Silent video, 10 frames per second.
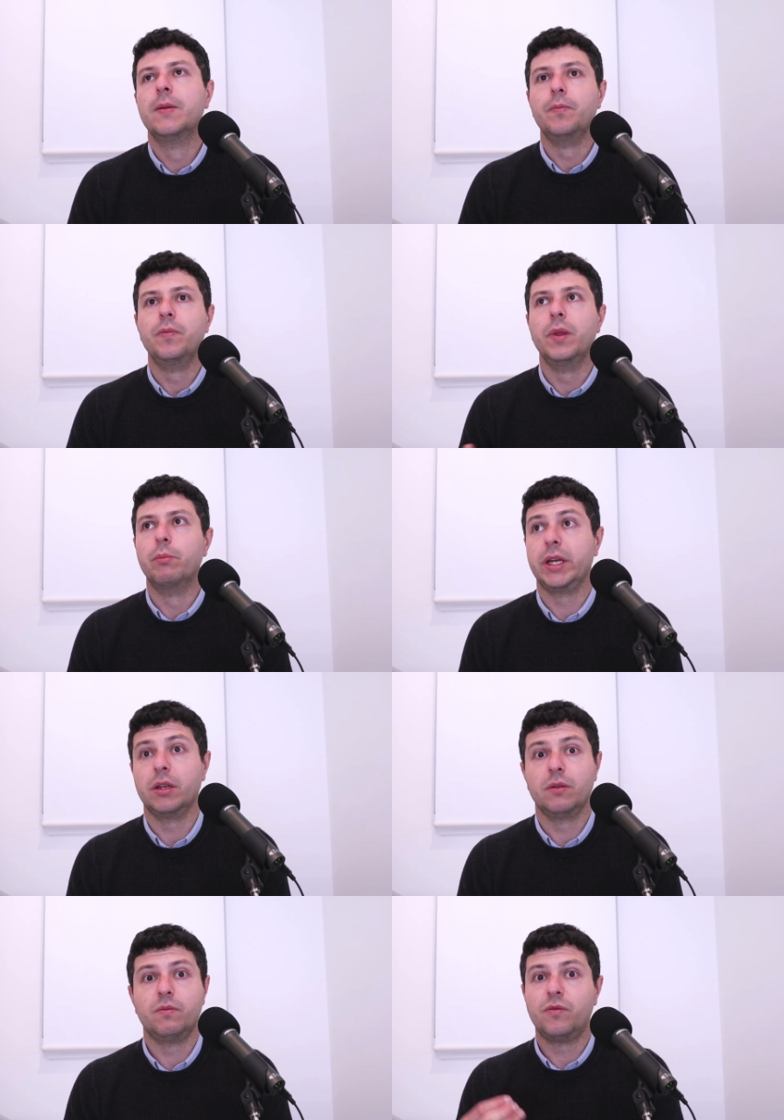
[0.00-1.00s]
by,
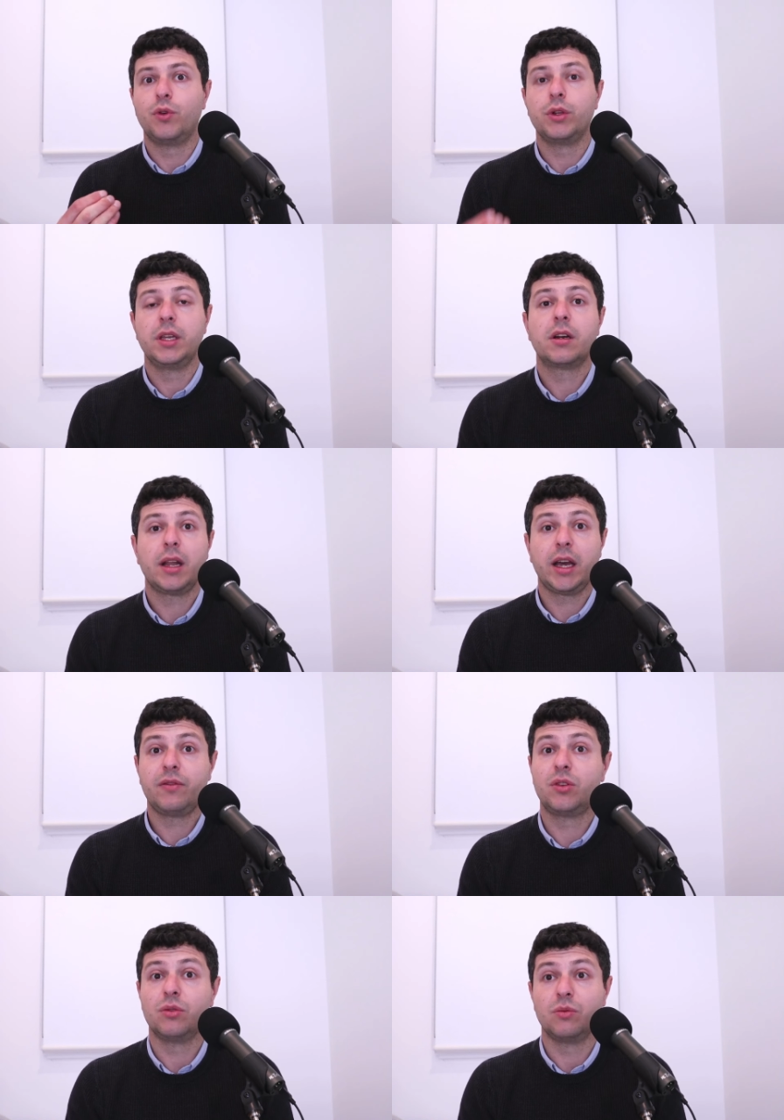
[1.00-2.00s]
uh, for dear
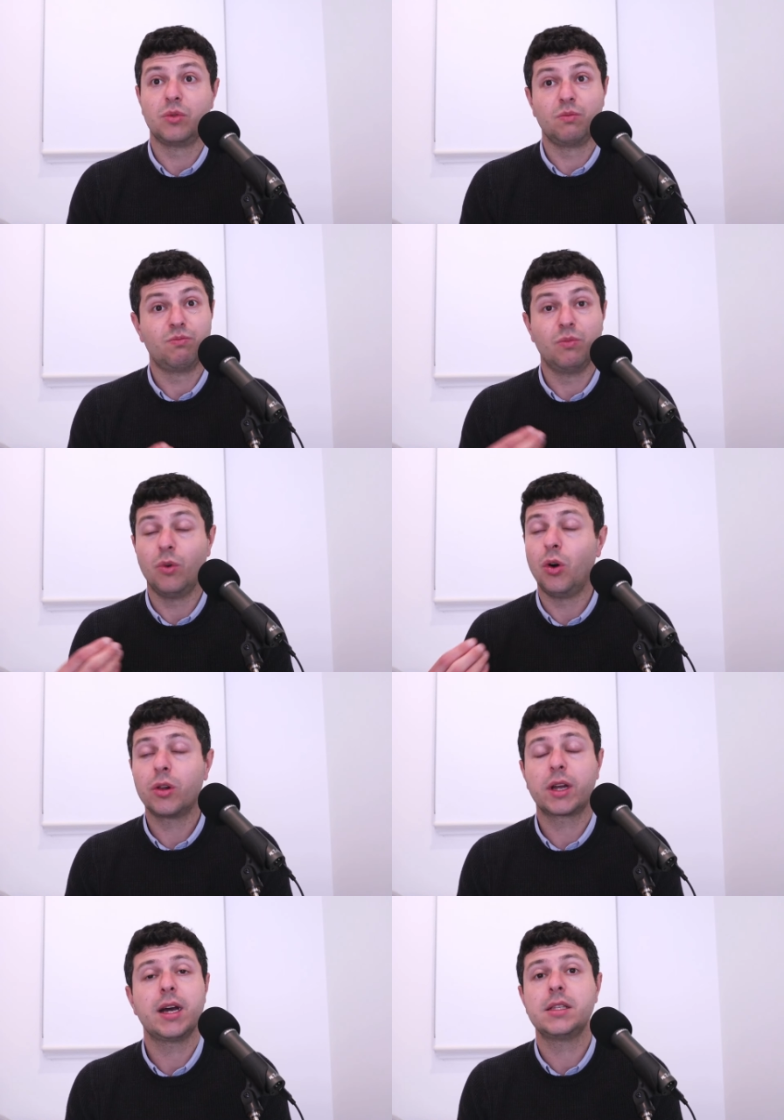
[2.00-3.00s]
life to, to all
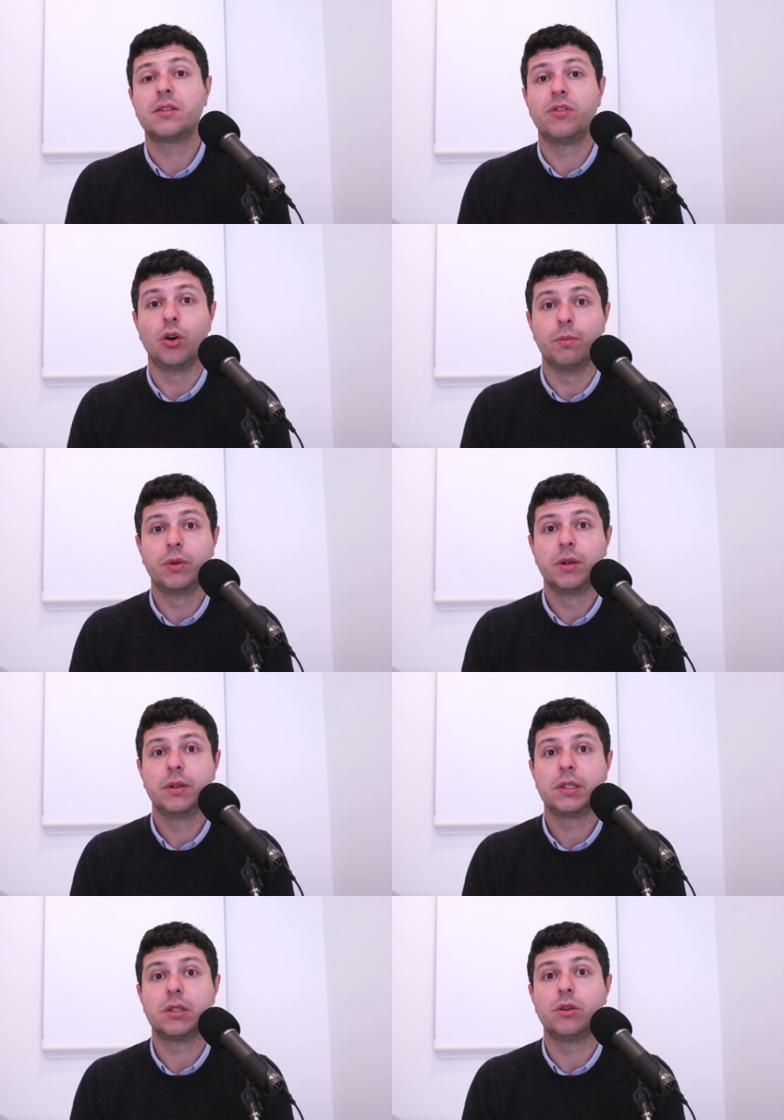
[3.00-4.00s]
kinds of hope.
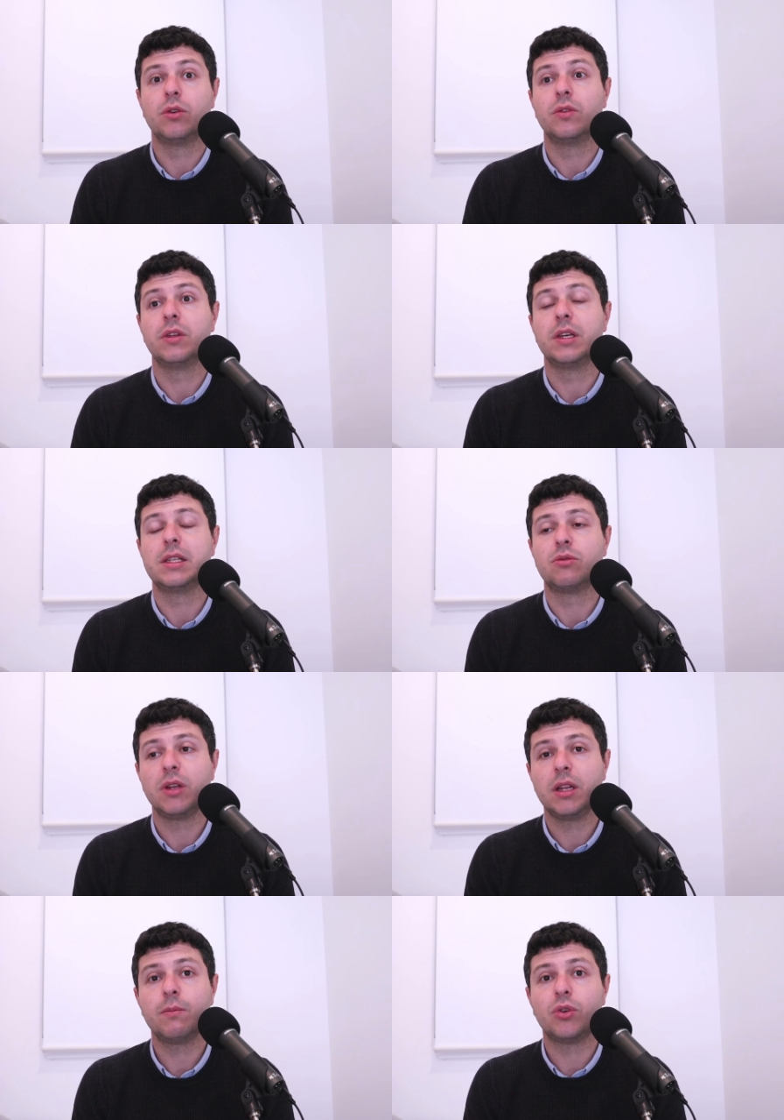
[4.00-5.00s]
So it's
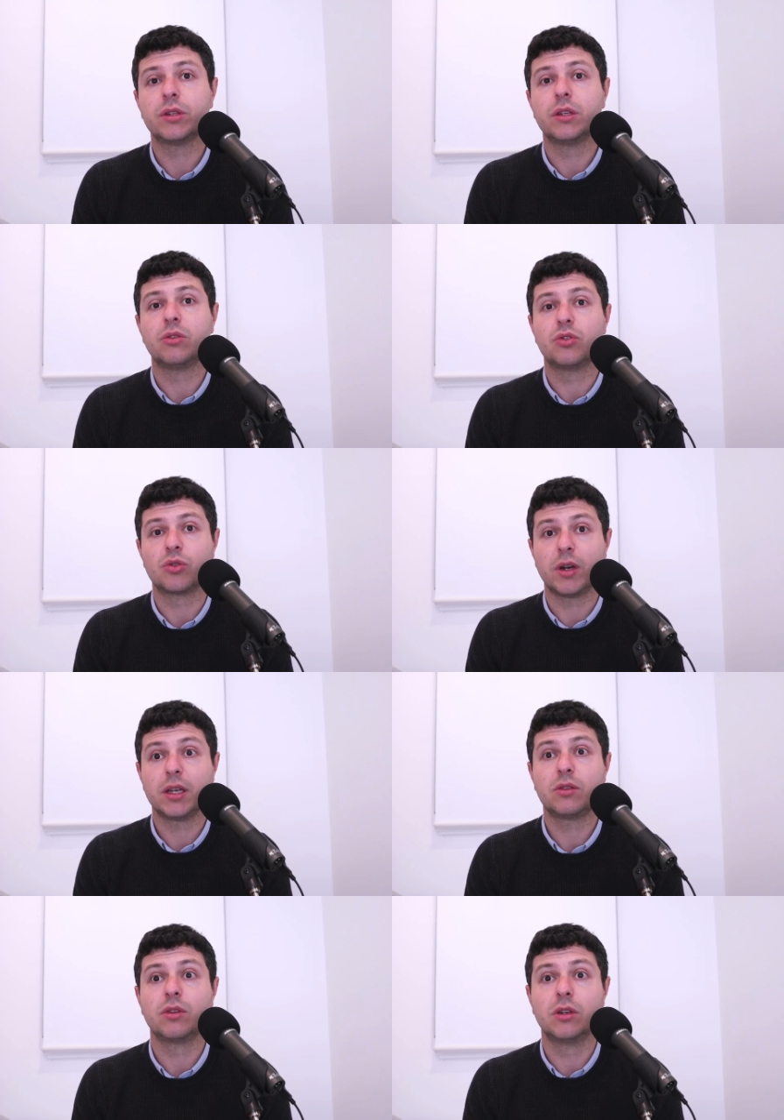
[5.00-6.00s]
really important to try
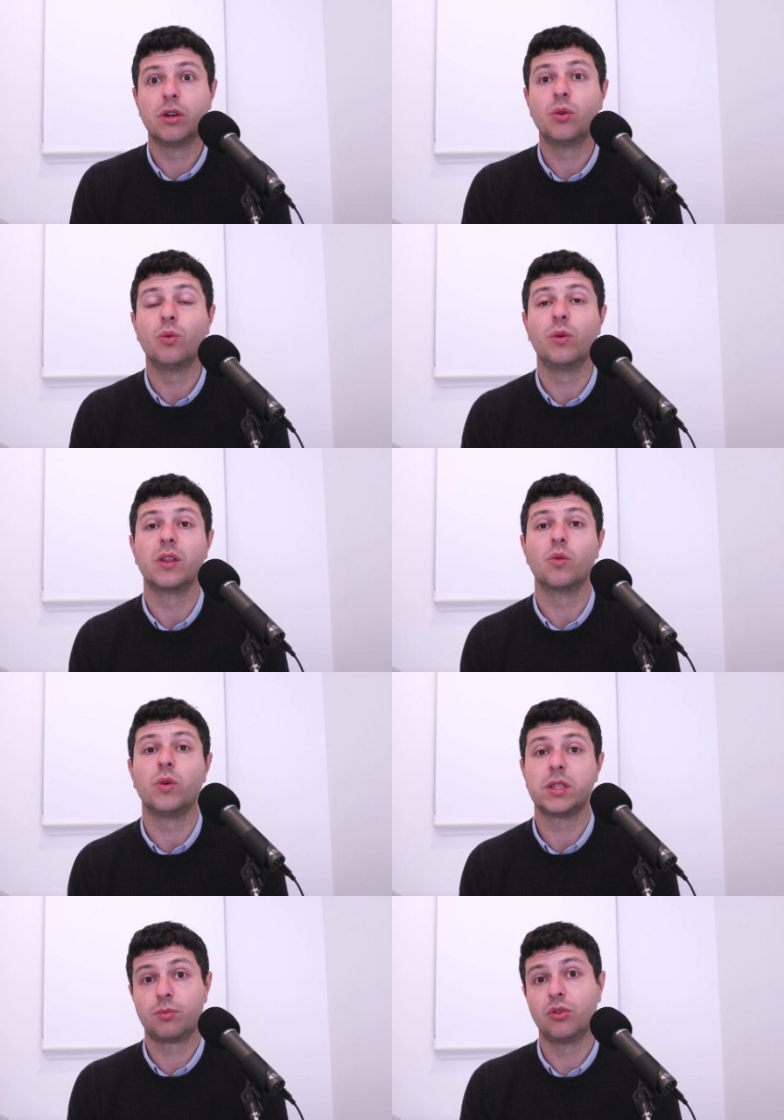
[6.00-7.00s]
to go with
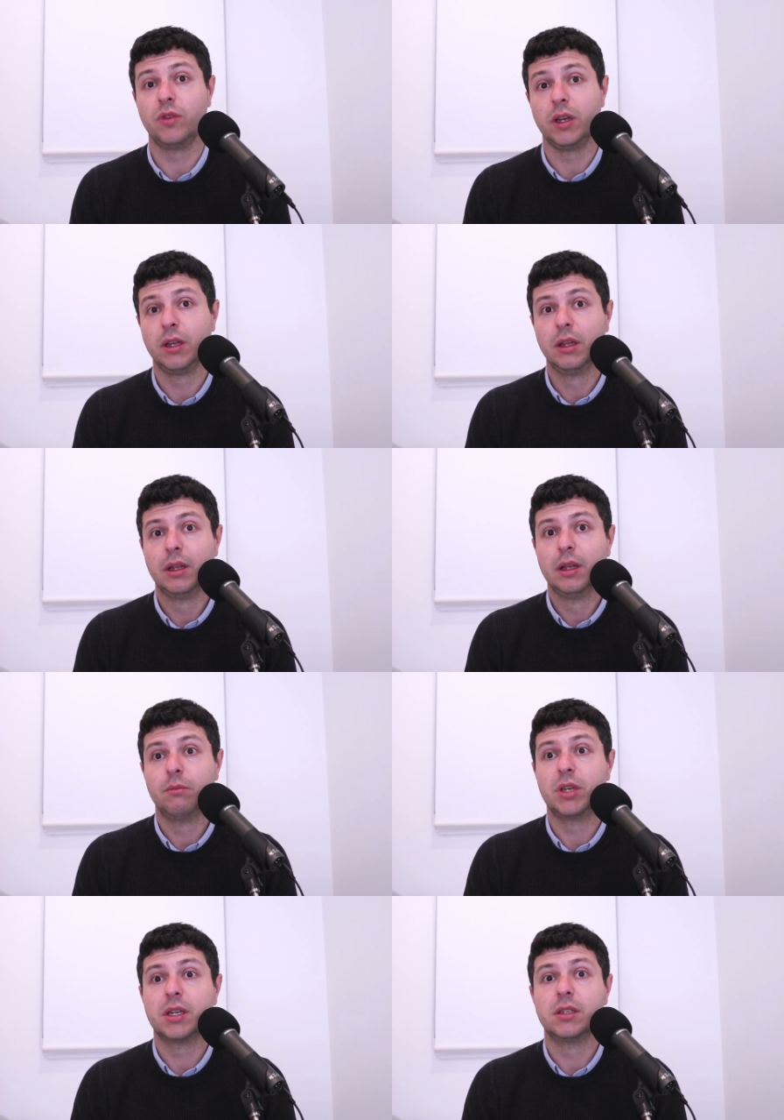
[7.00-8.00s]
what's proven
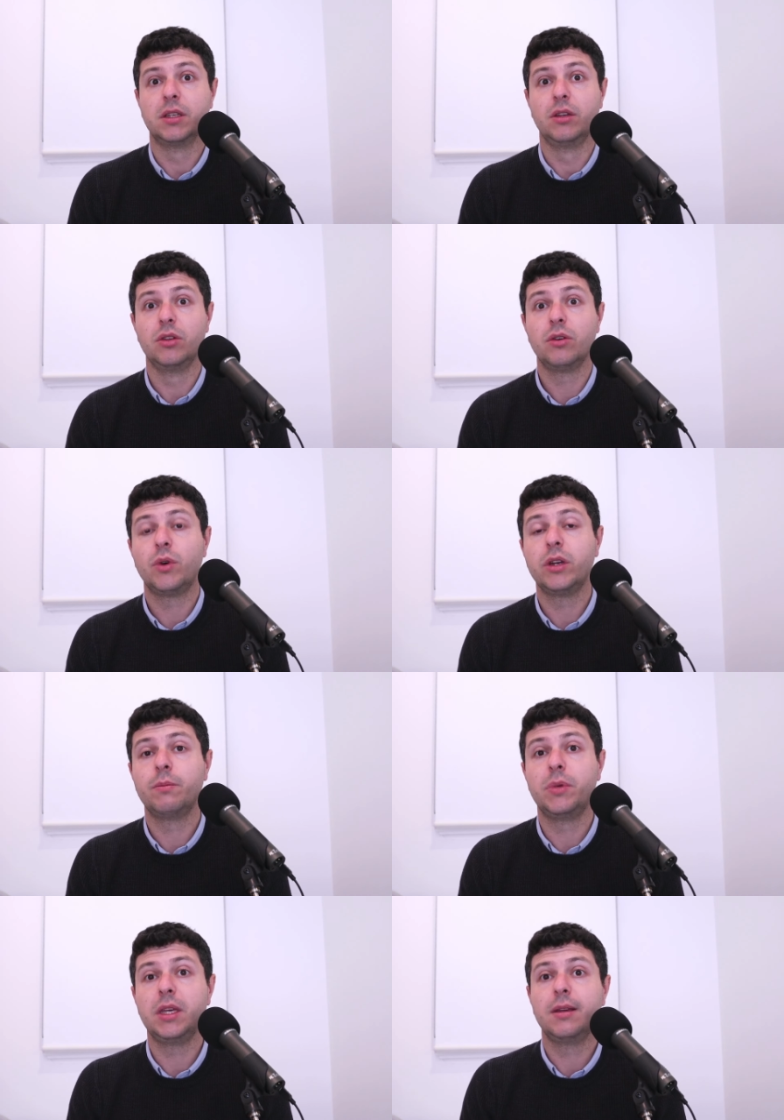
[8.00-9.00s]
because you don't want to
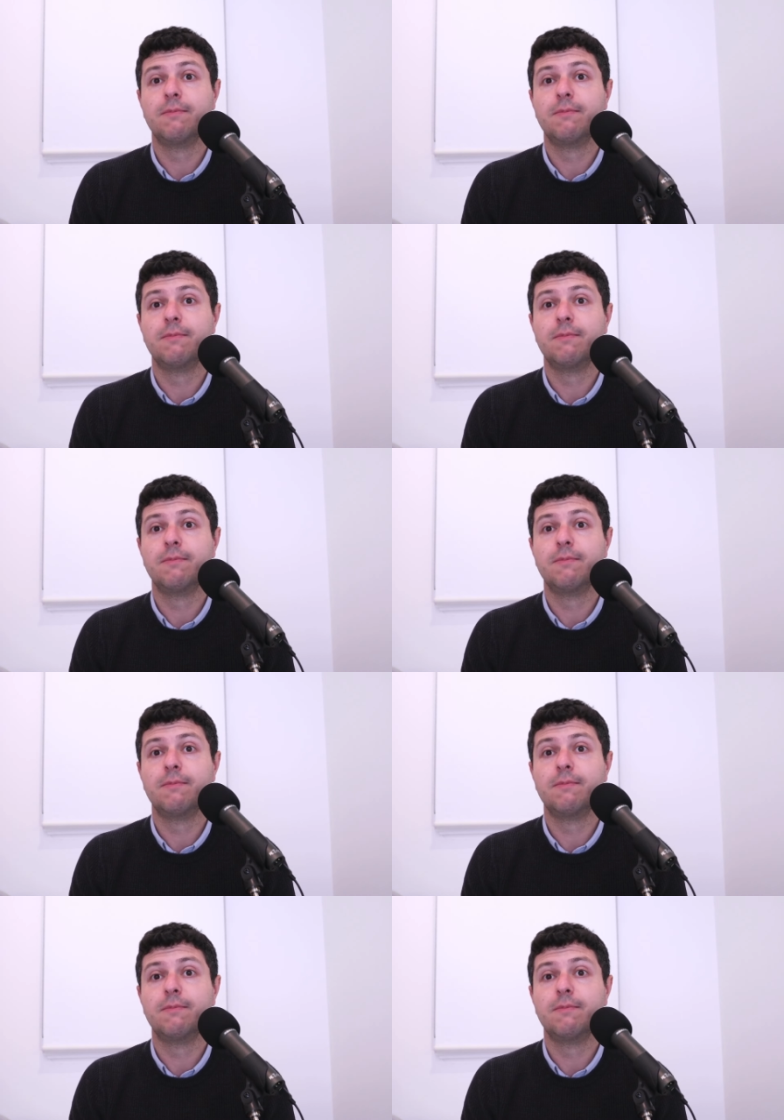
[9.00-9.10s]
be